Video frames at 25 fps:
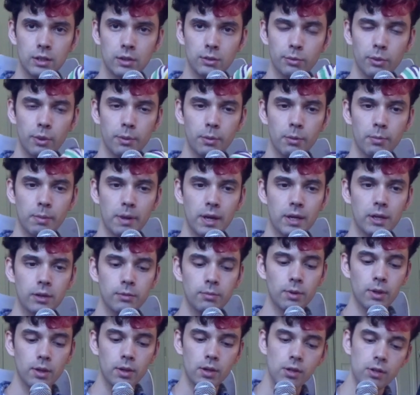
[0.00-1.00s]
rubber band
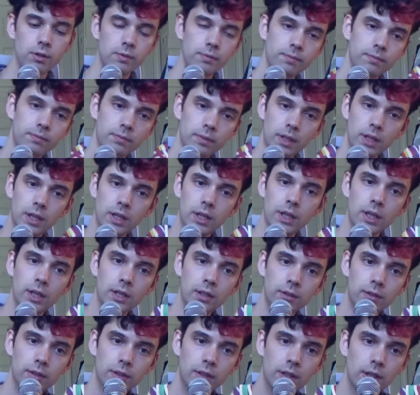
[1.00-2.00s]
ball that I got.
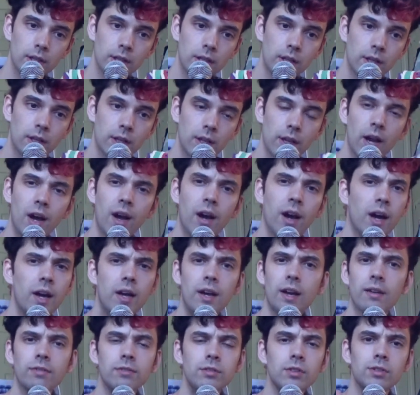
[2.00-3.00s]
I
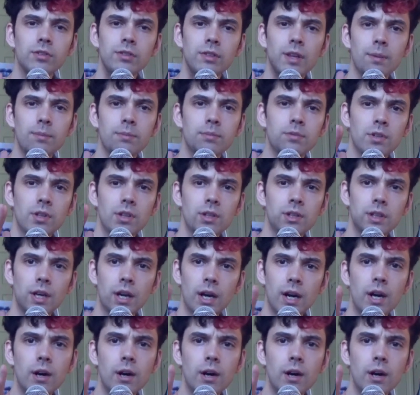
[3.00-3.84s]
have to stop saying